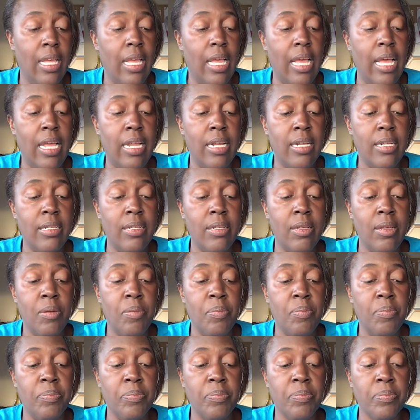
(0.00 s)

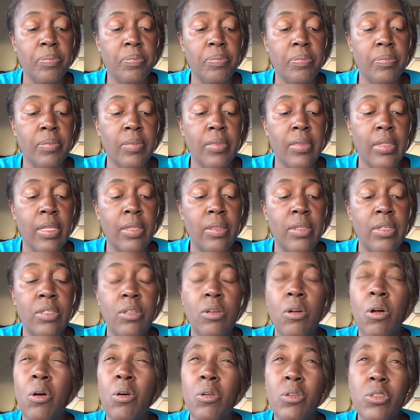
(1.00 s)
And there
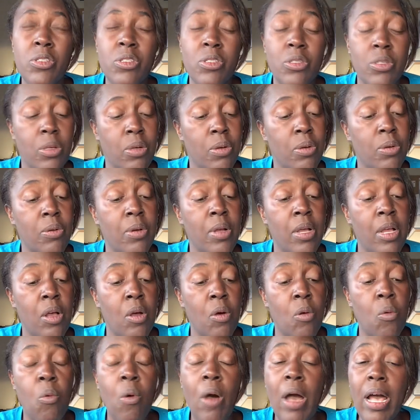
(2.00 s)
are also
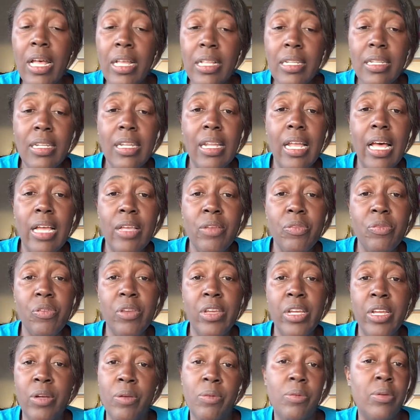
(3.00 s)
wildlife
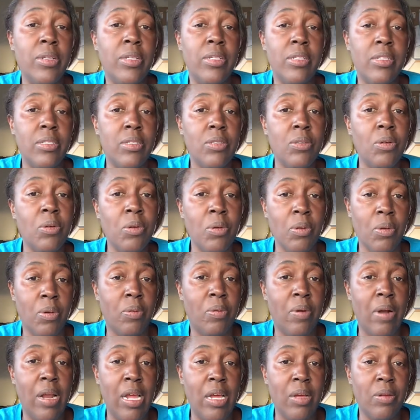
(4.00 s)
areas all
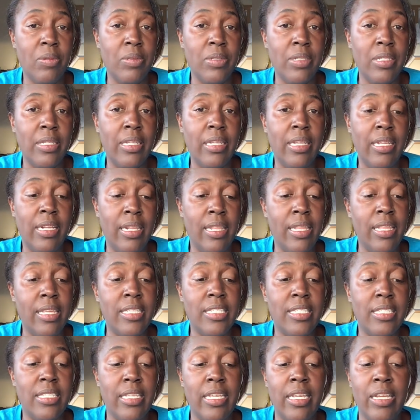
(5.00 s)
around in
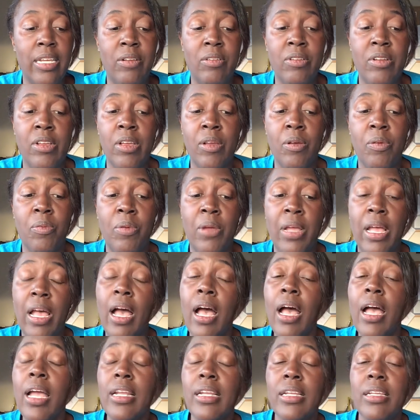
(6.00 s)
this area where
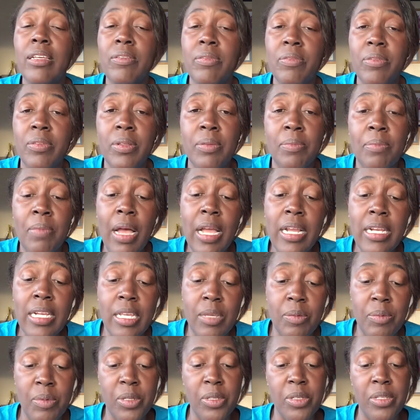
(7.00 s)
I live, in my
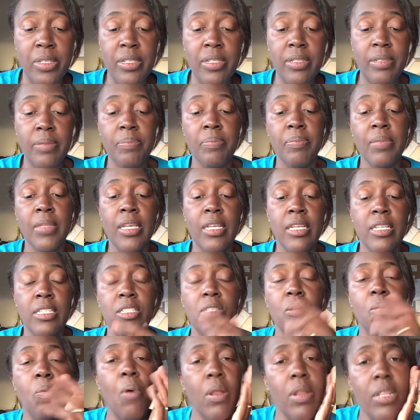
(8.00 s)
neighbourhood. So
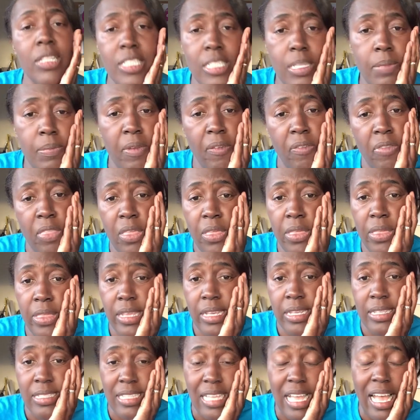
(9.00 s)
what are some of the
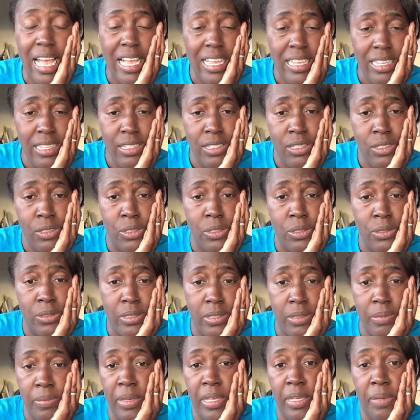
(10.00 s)
things I can do
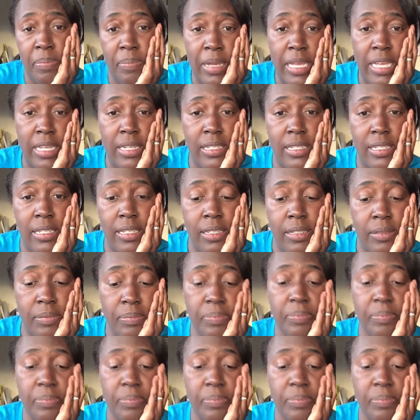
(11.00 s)
to make better?